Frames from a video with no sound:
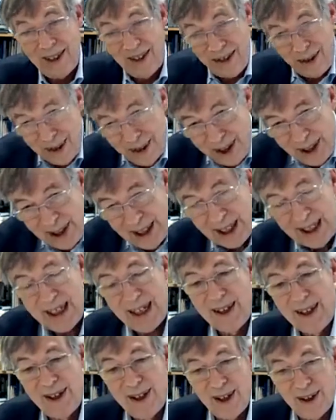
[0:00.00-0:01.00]
and the strategic
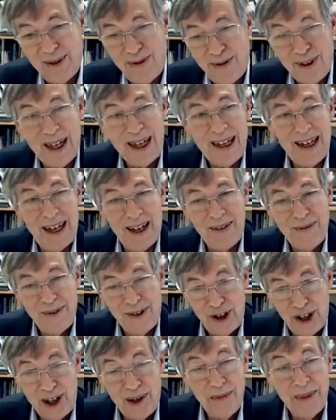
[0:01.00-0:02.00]
culture
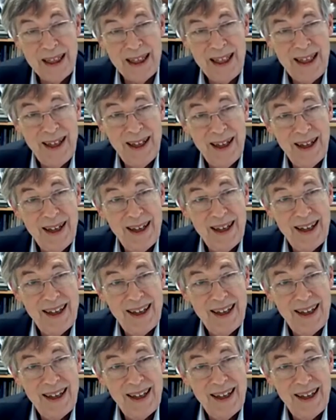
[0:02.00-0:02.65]
of Germany